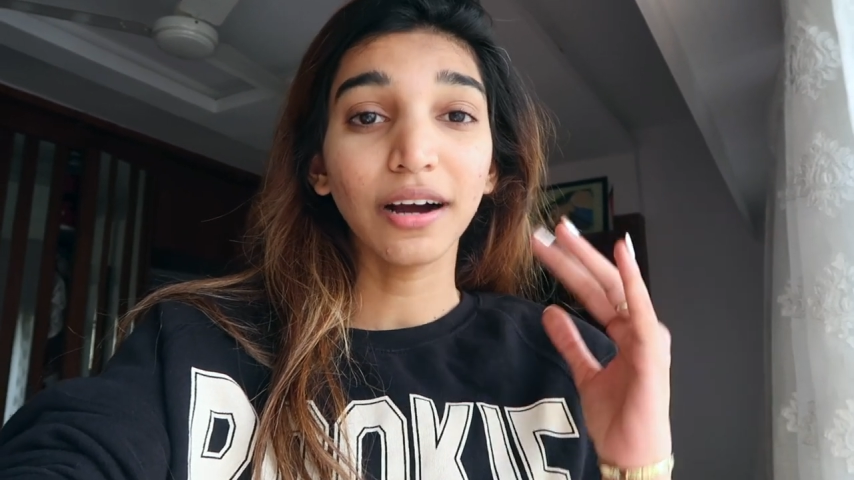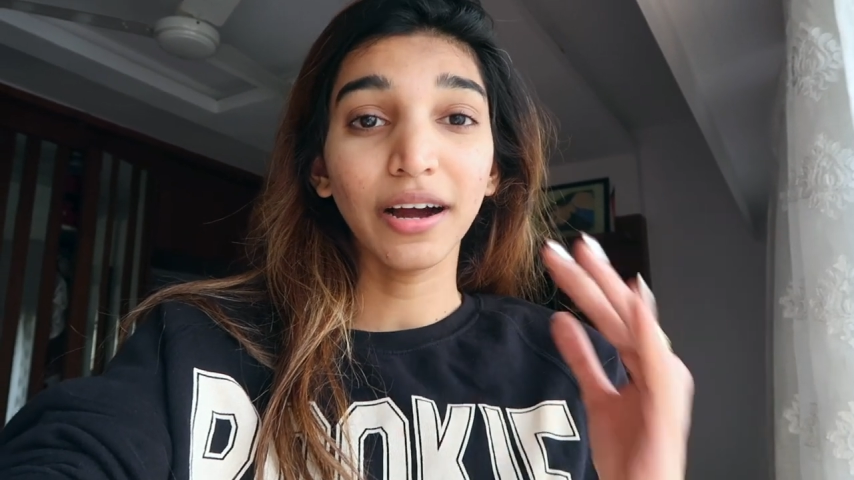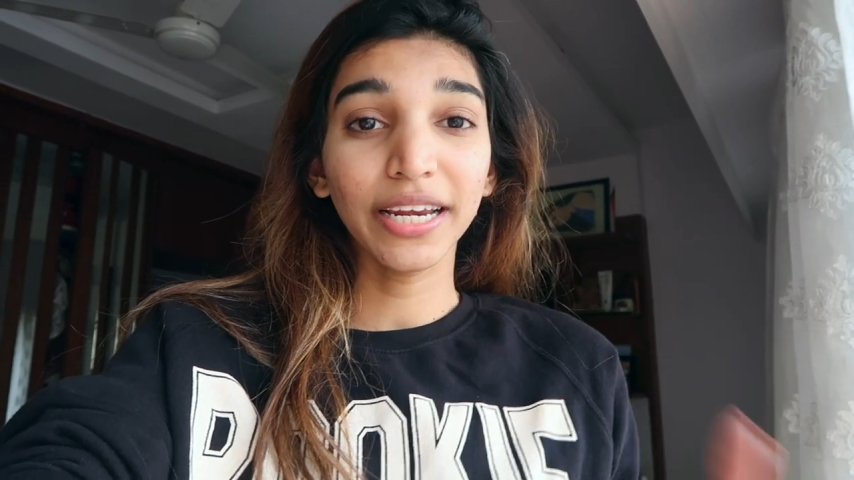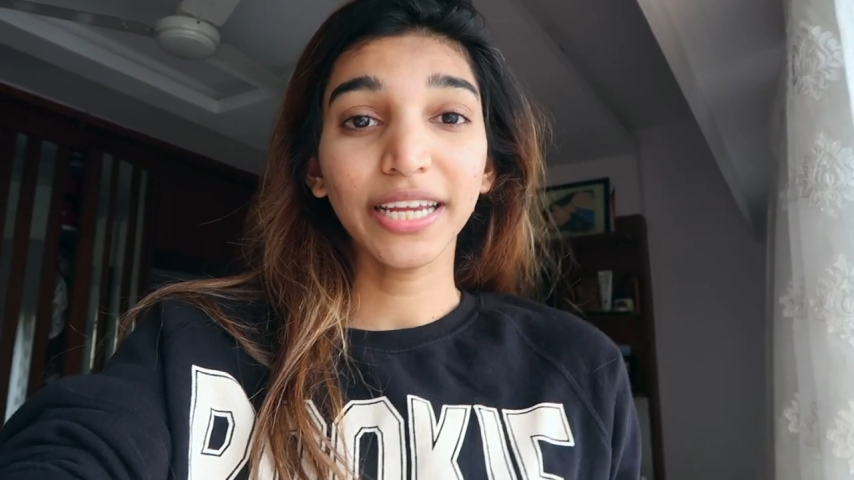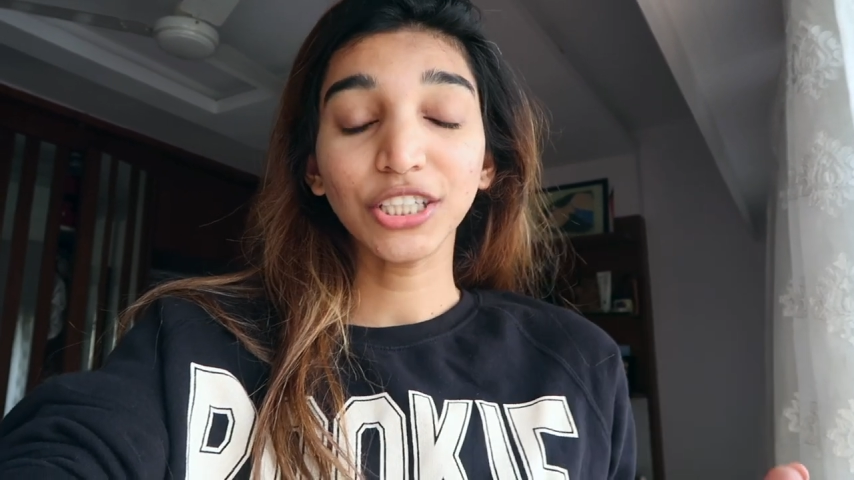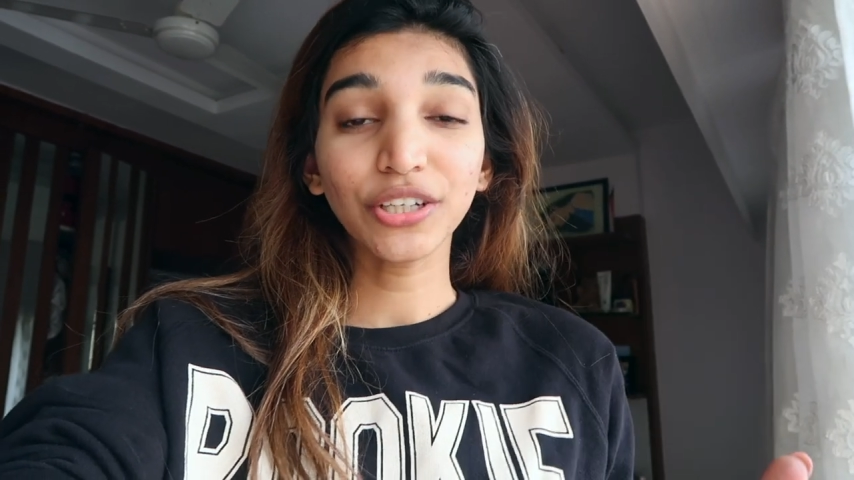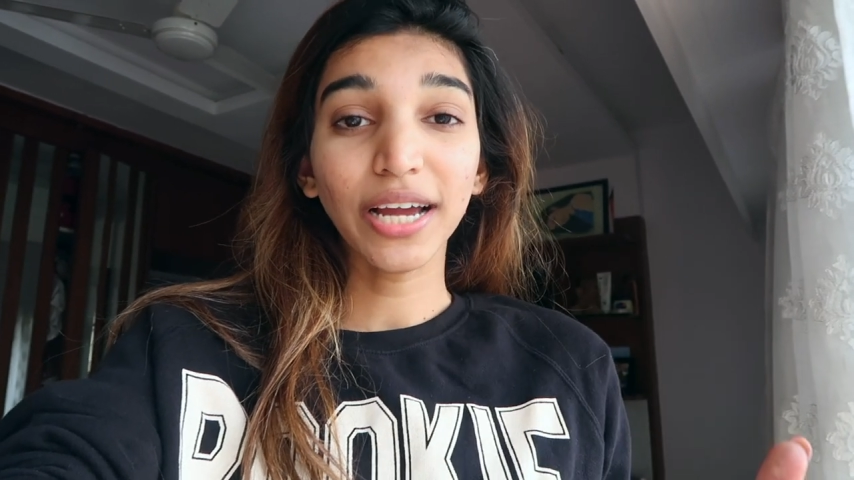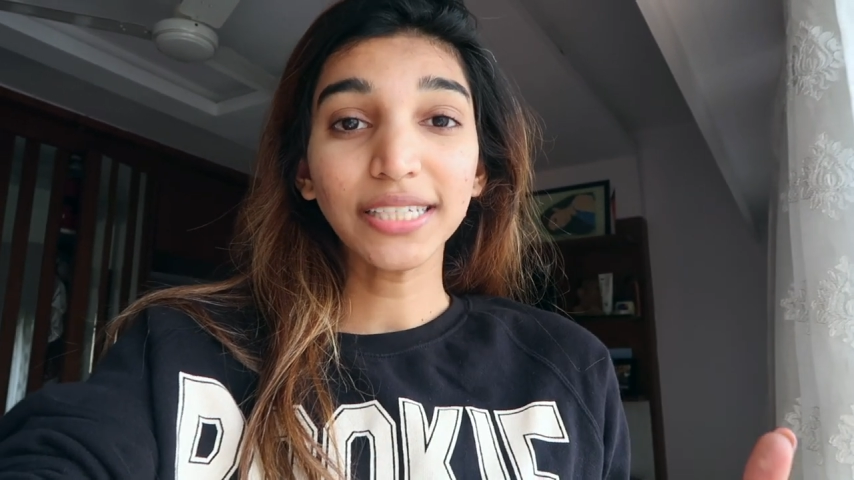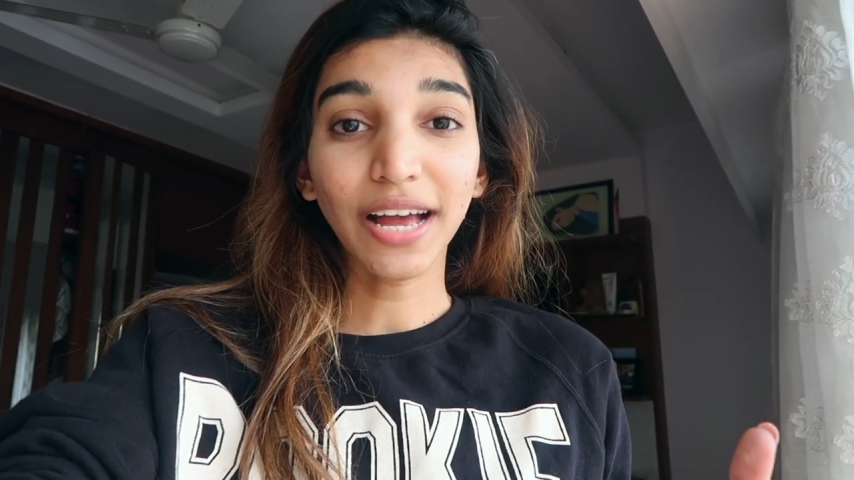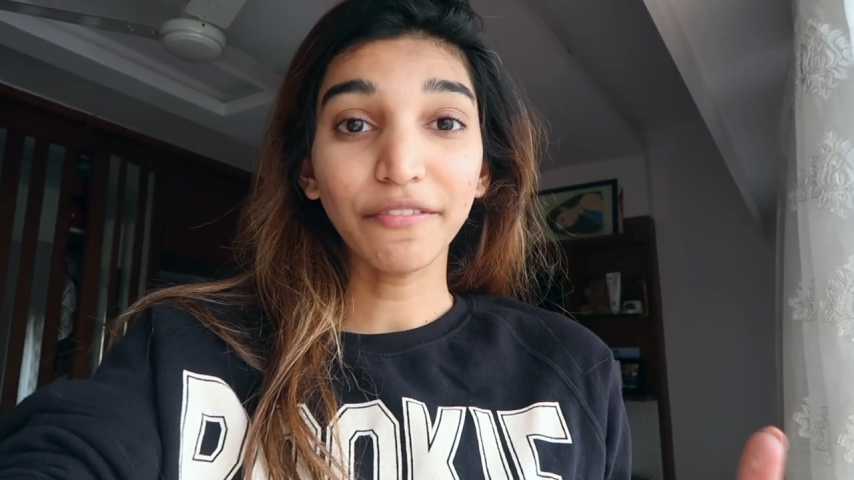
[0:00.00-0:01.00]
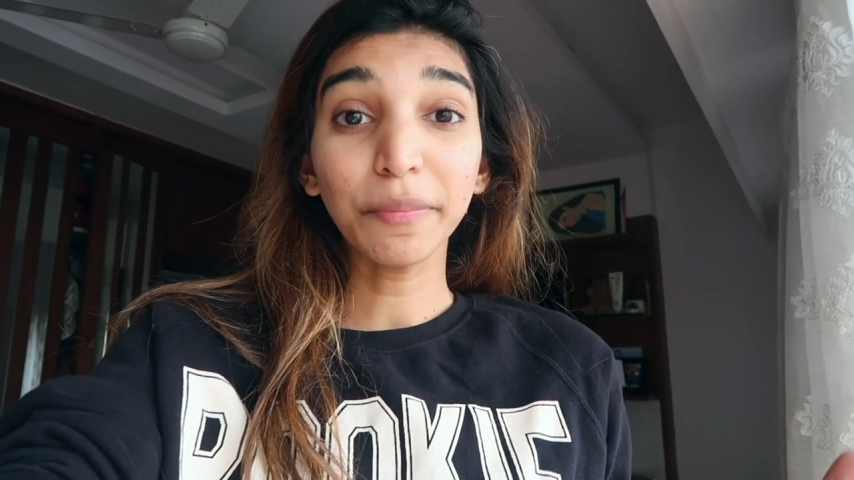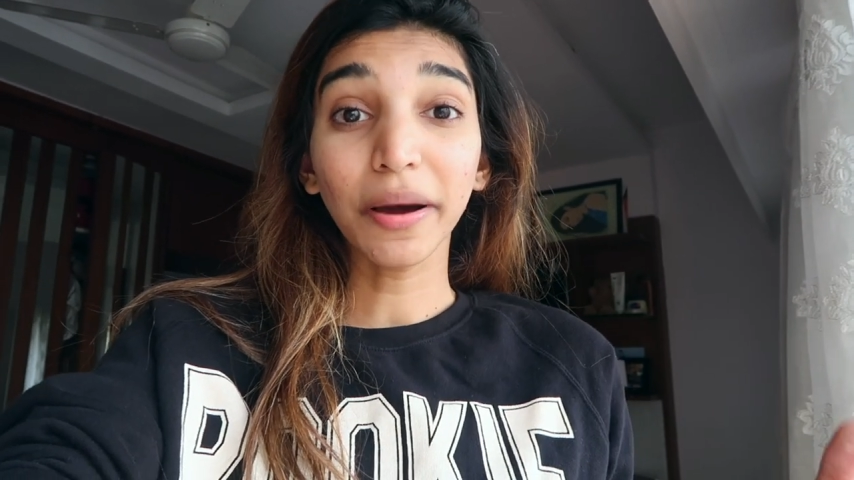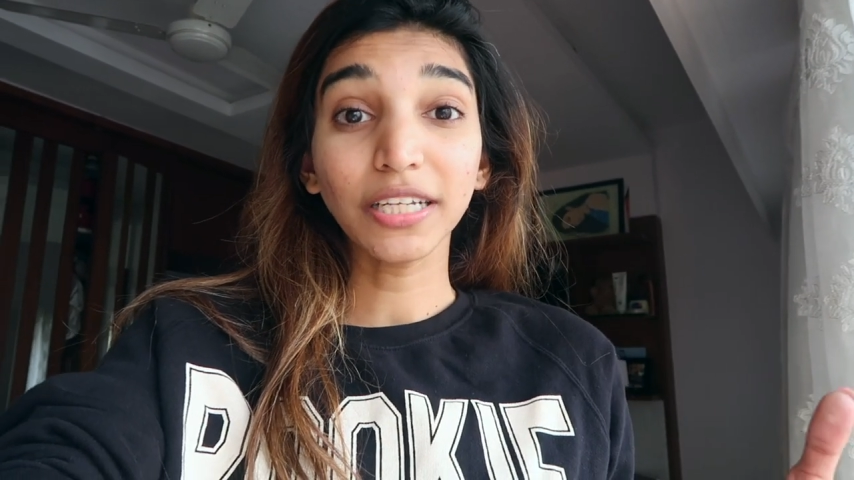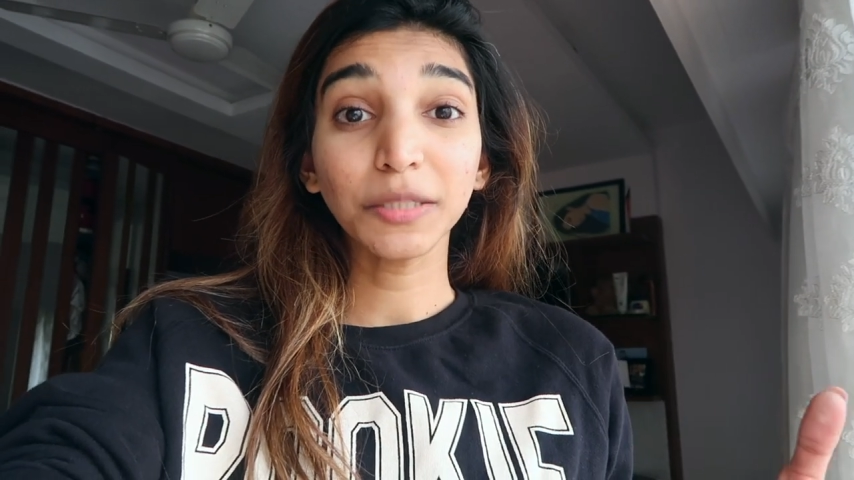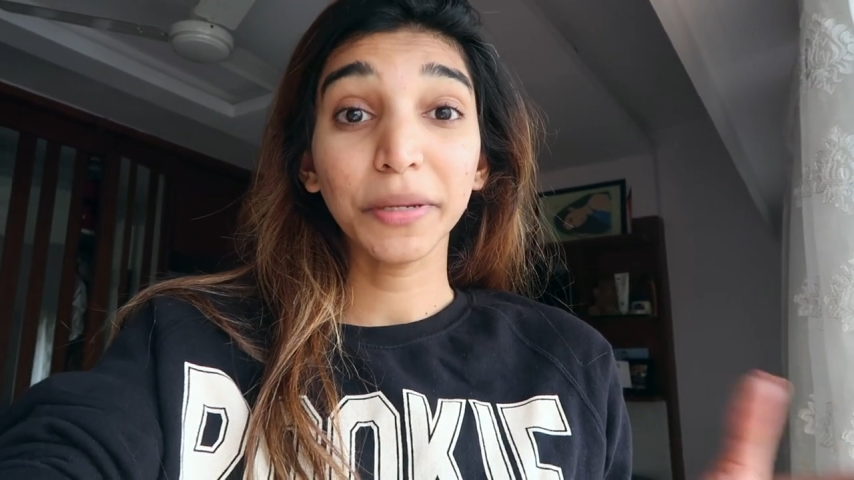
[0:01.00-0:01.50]
In case you guys haven't
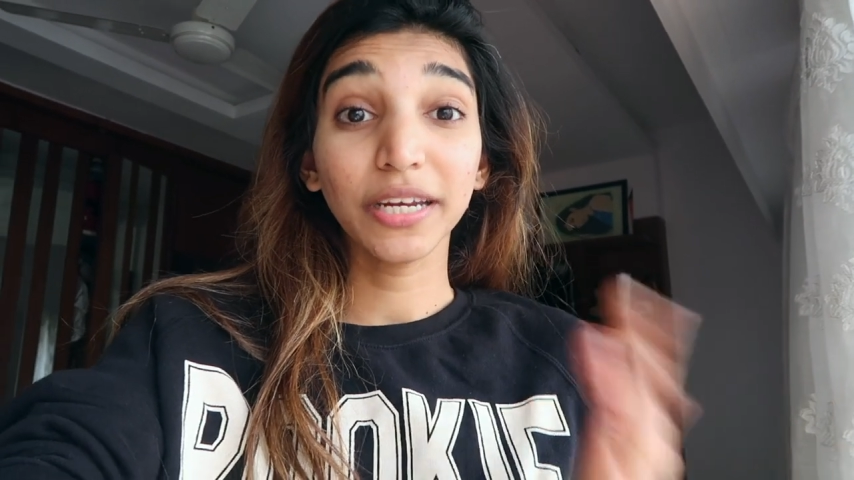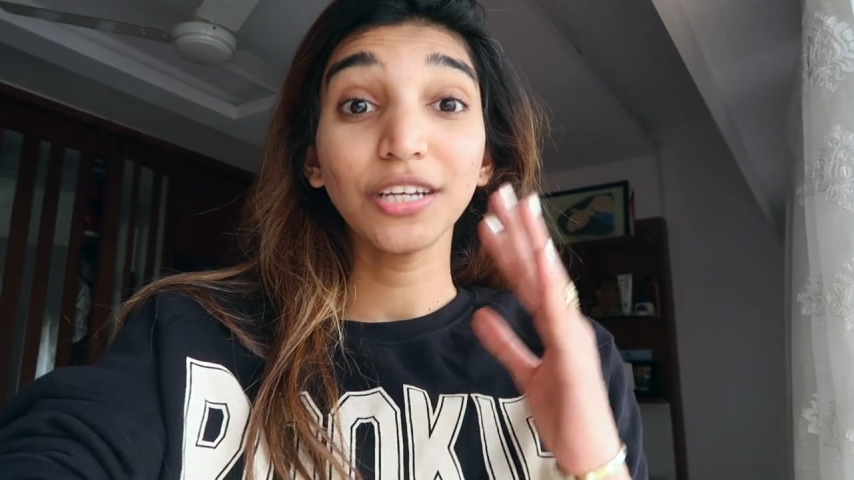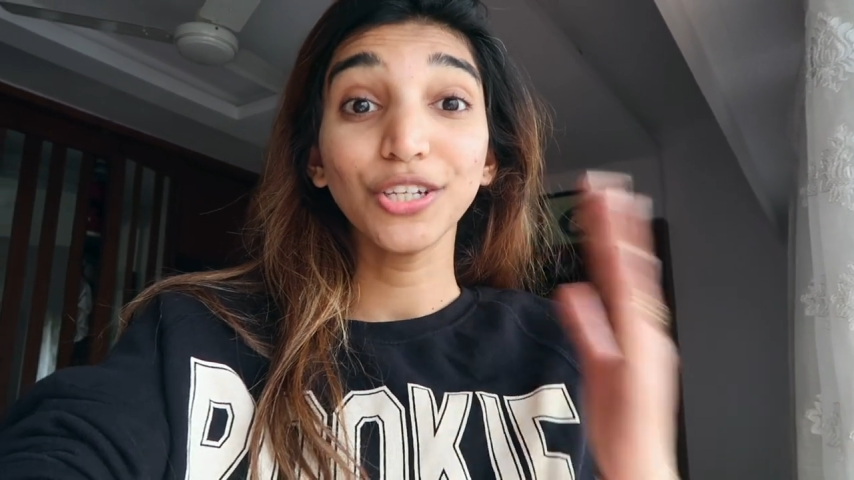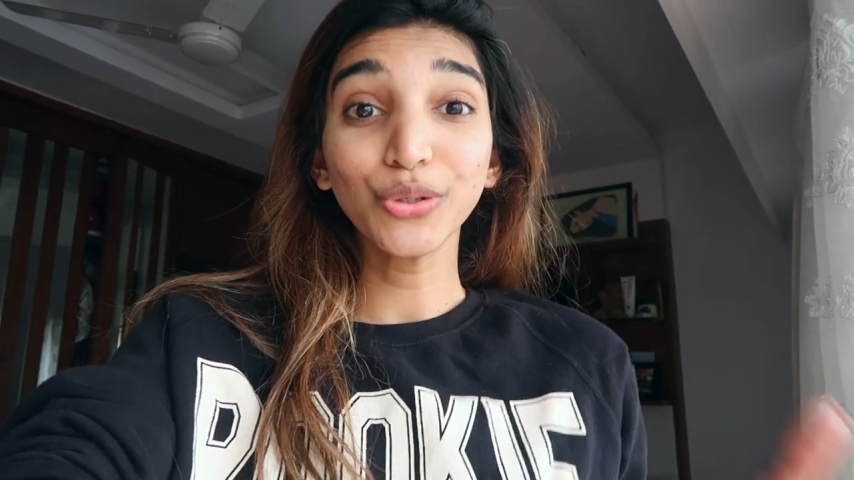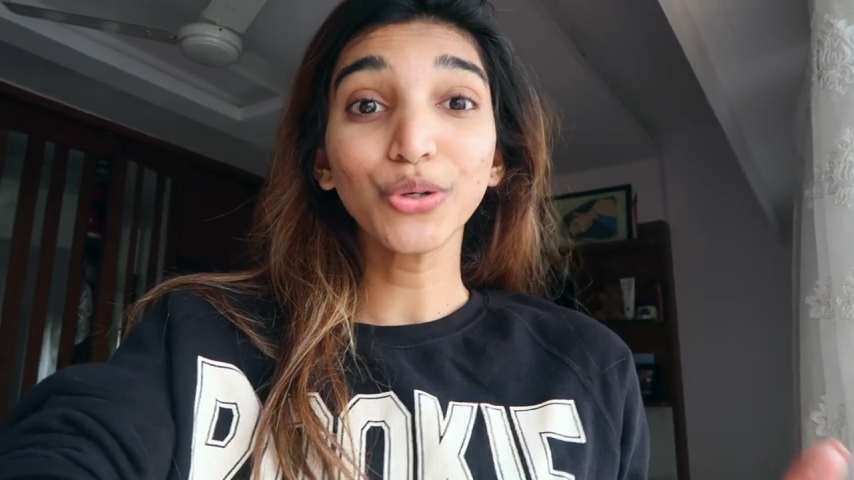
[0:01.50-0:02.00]
participated,